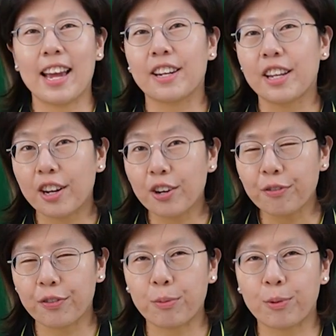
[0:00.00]
And here
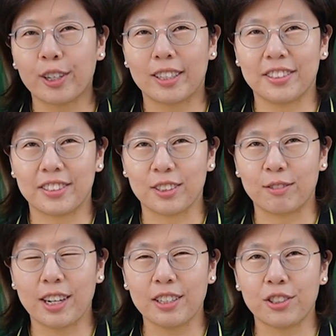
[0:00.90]
are a few more
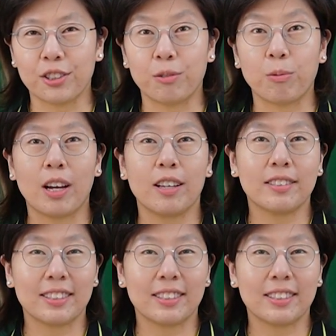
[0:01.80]
considerations while